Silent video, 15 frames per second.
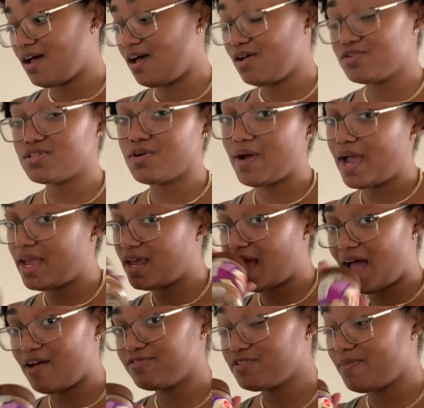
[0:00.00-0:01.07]
Also, I
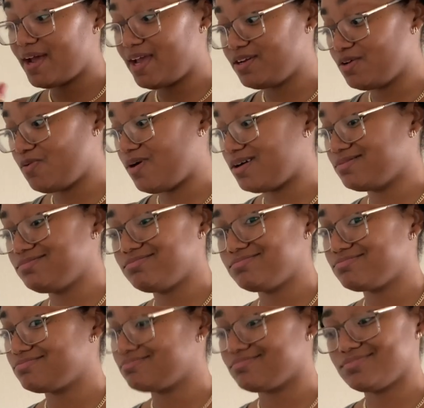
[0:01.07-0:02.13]
have to buy a new one
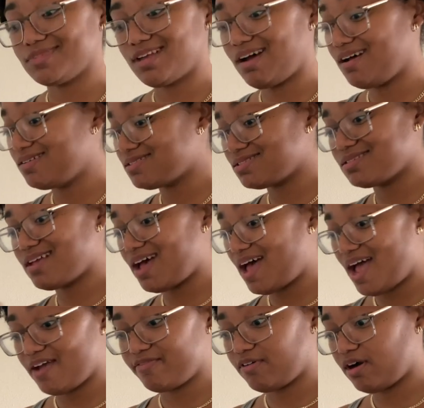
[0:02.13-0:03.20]
because
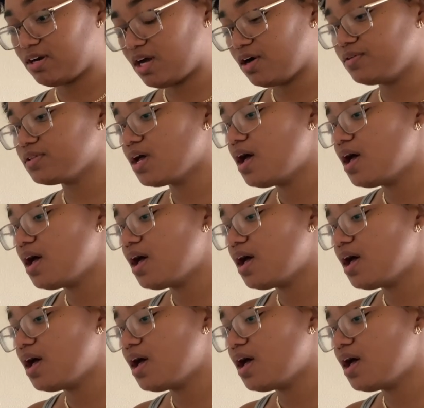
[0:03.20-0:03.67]
I run out.